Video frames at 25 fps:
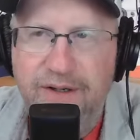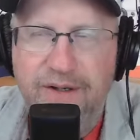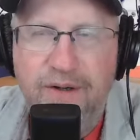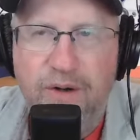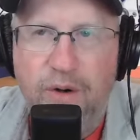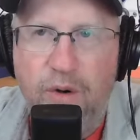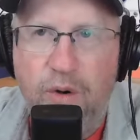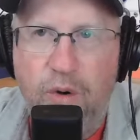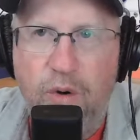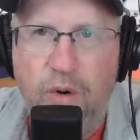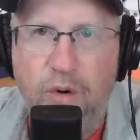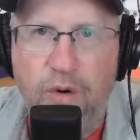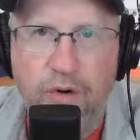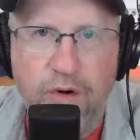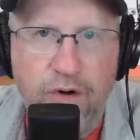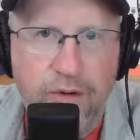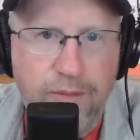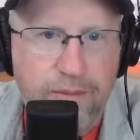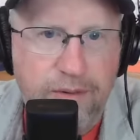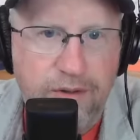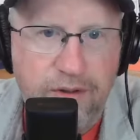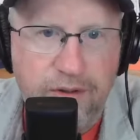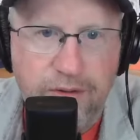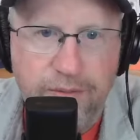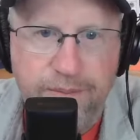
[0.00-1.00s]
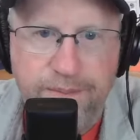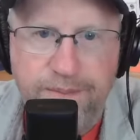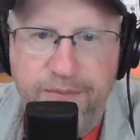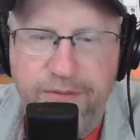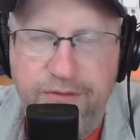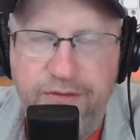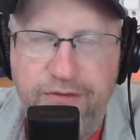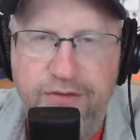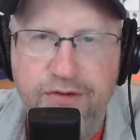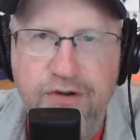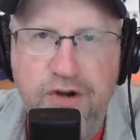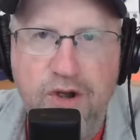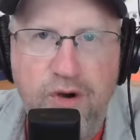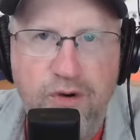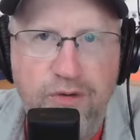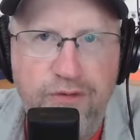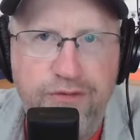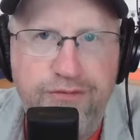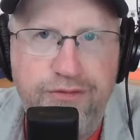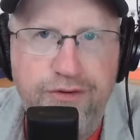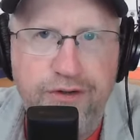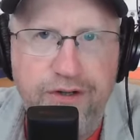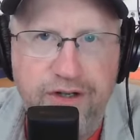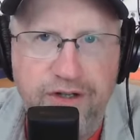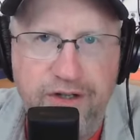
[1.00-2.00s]
horrible,
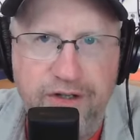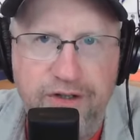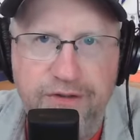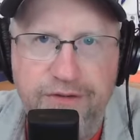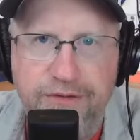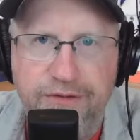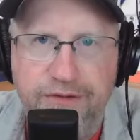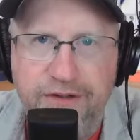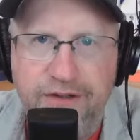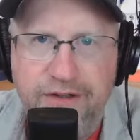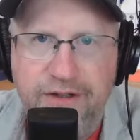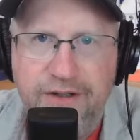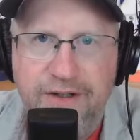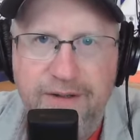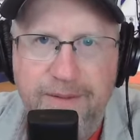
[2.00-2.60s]
snow-filled,